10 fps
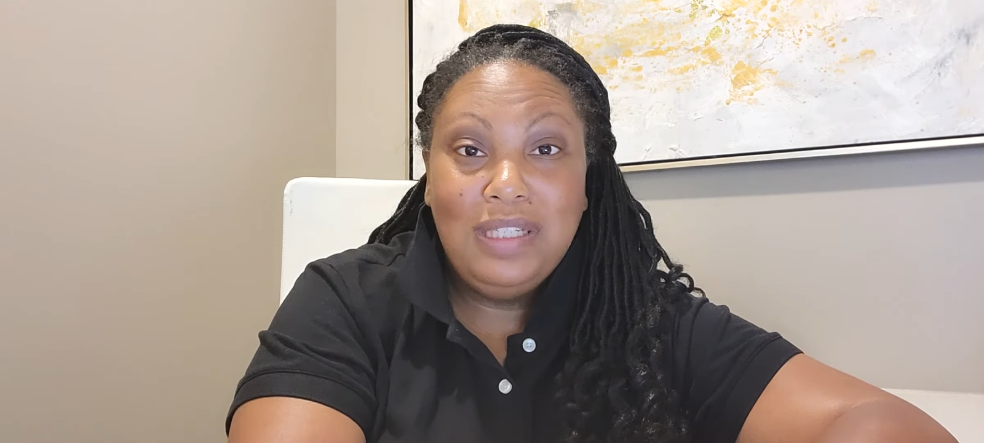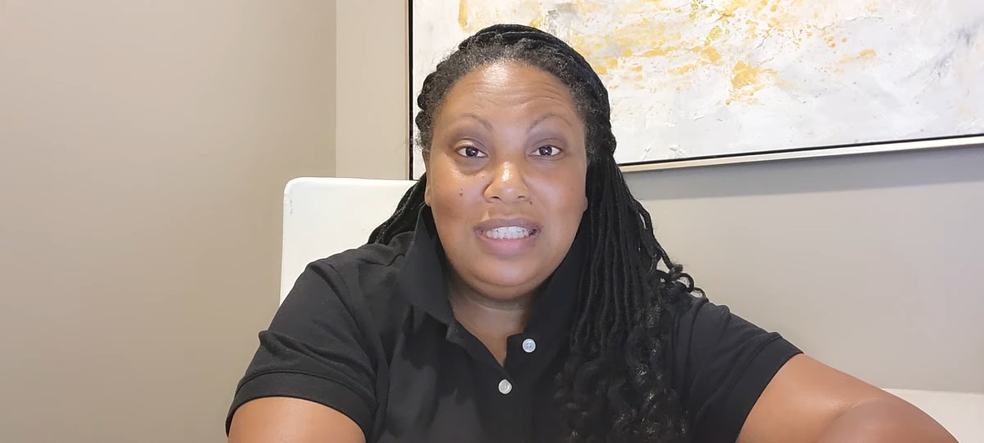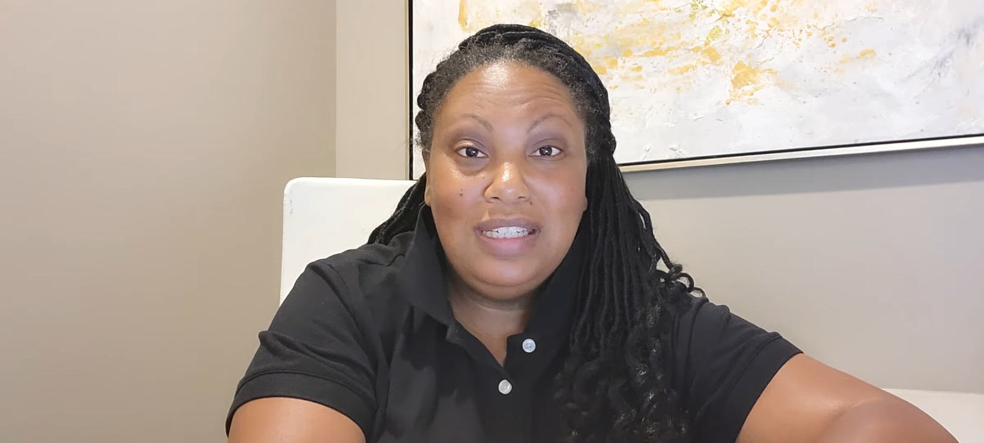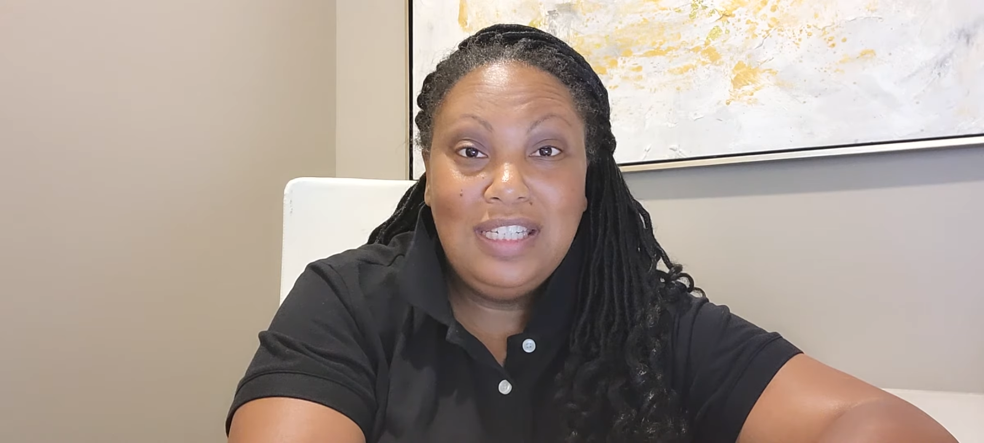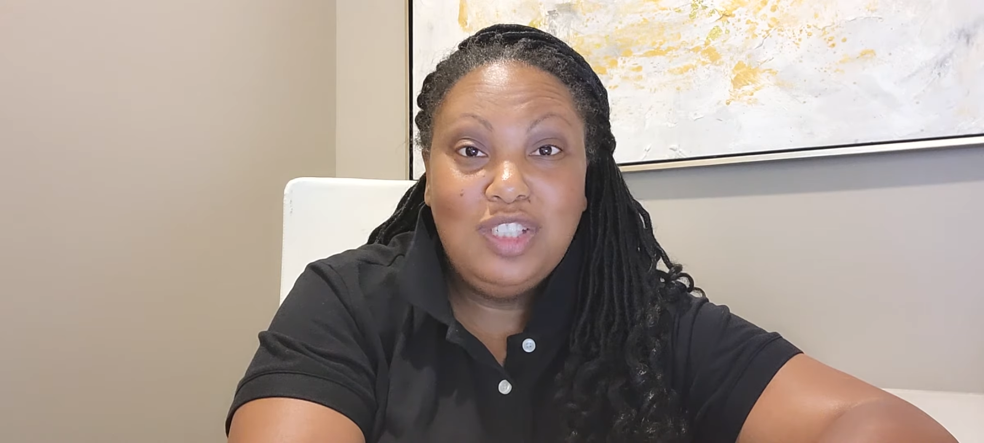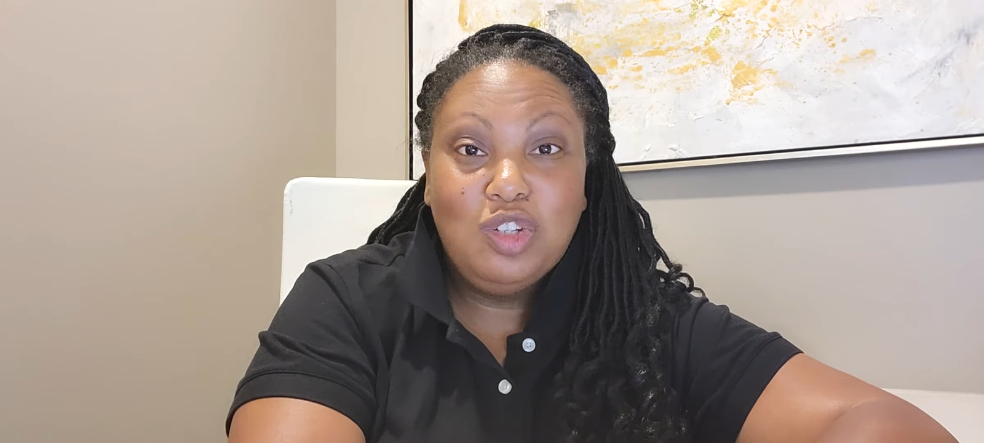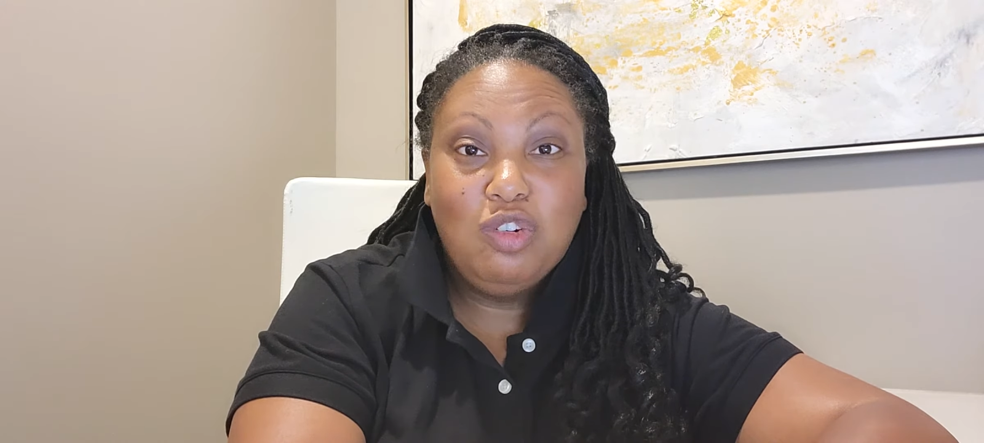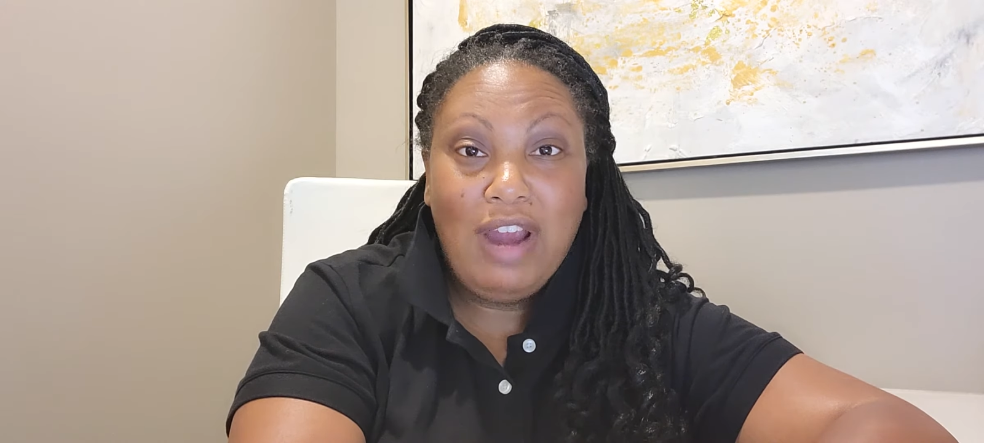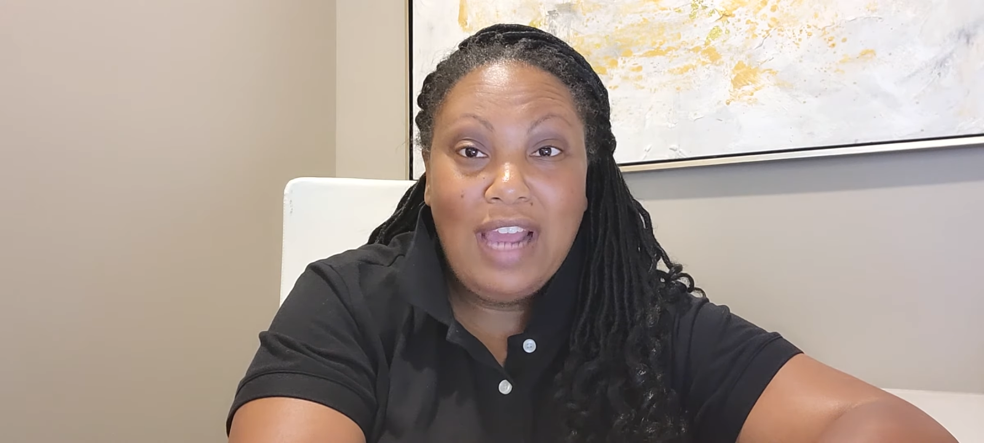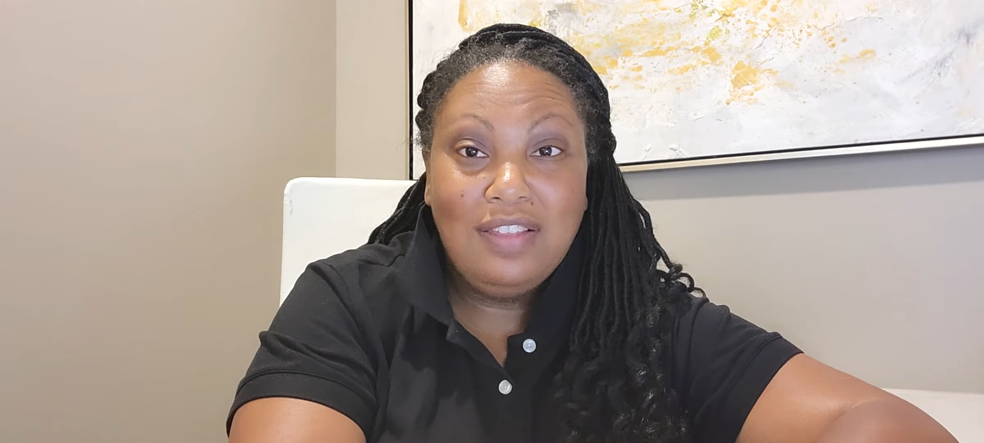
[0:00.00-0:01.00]
attendees
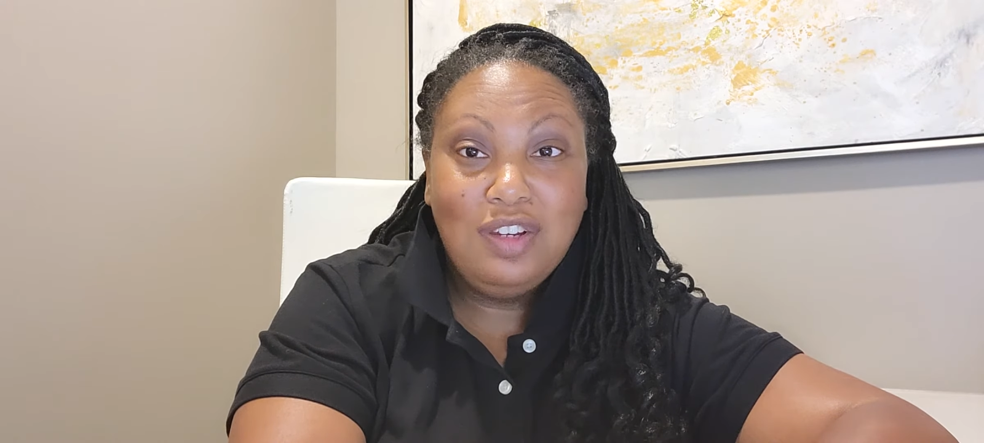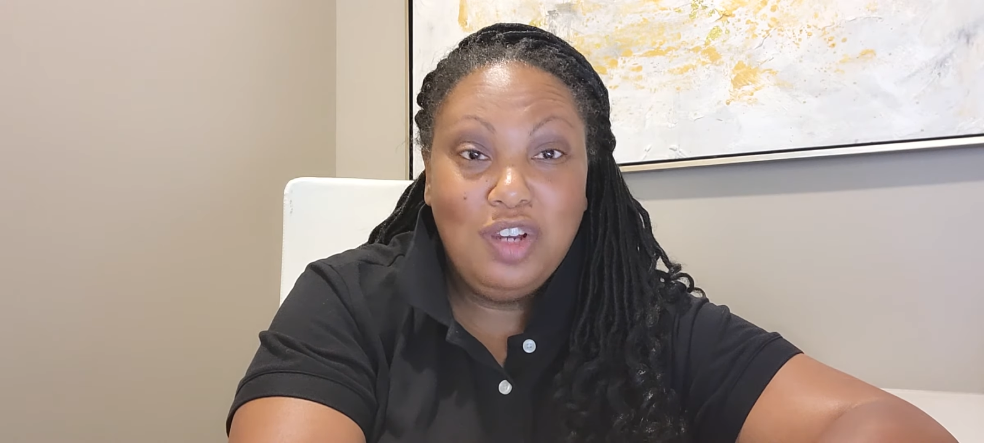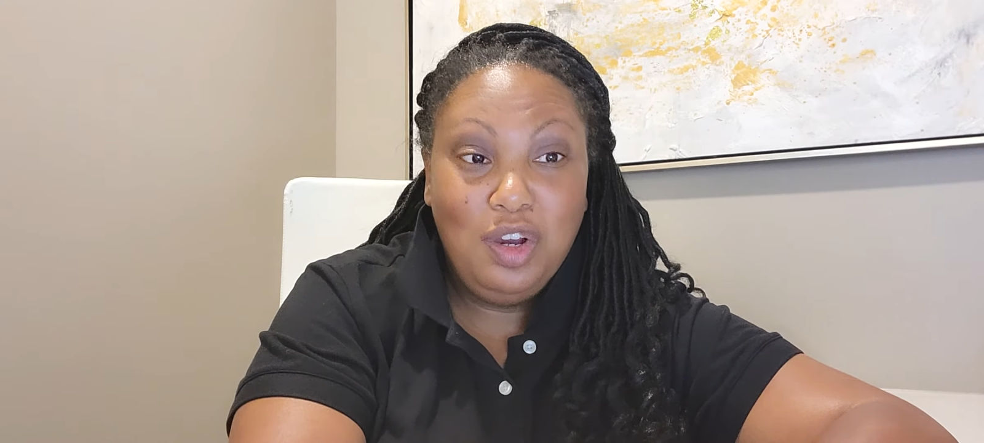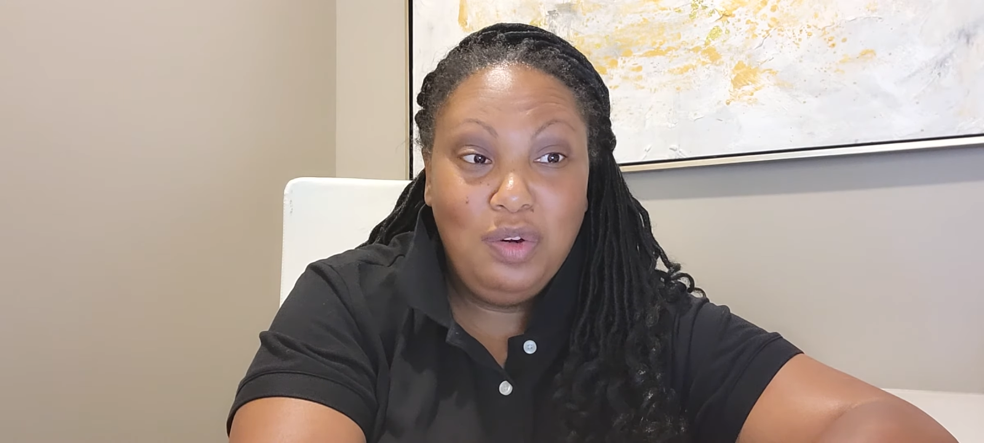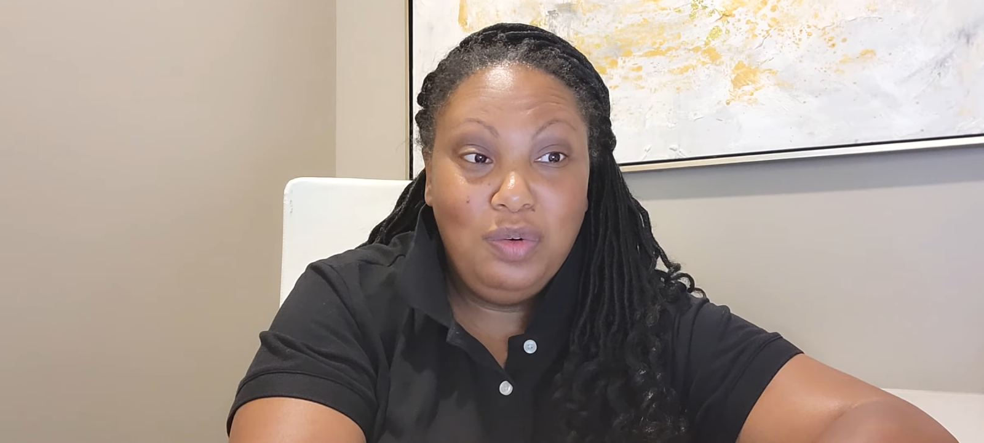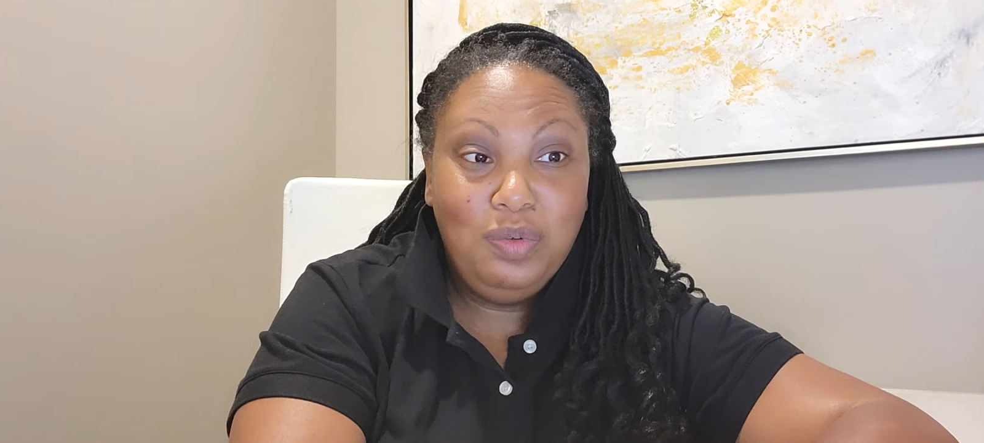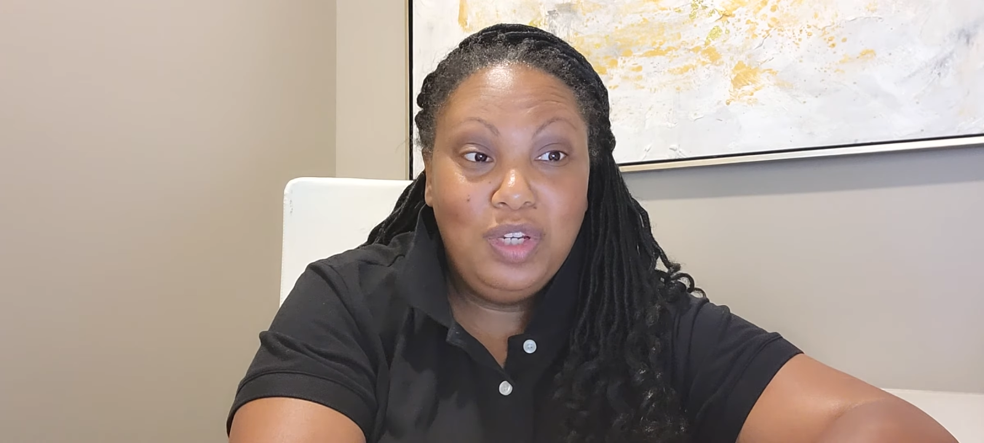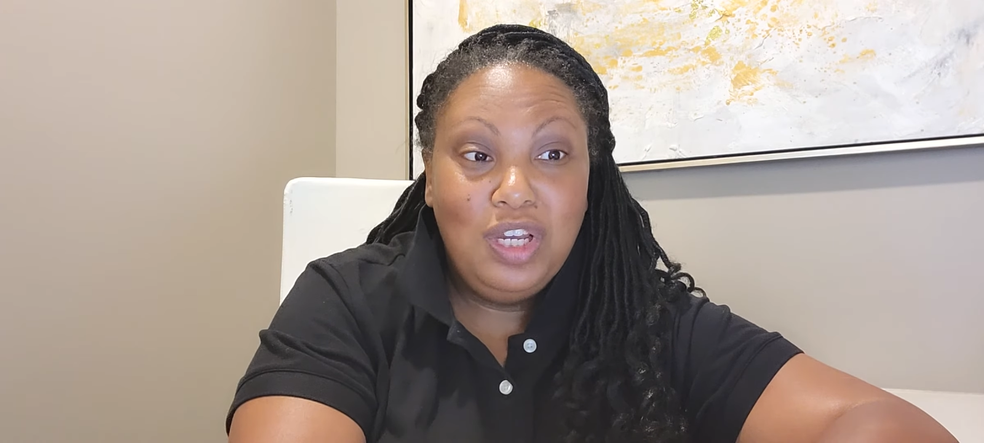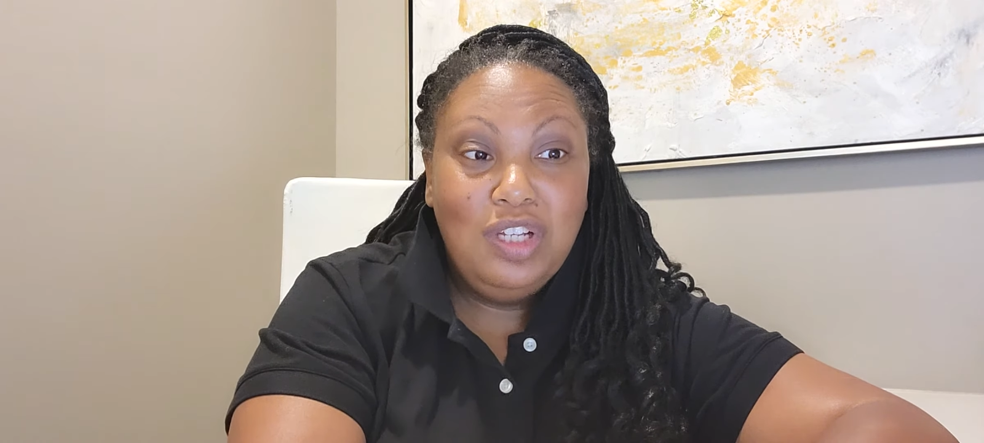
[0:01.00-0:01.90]
crack the code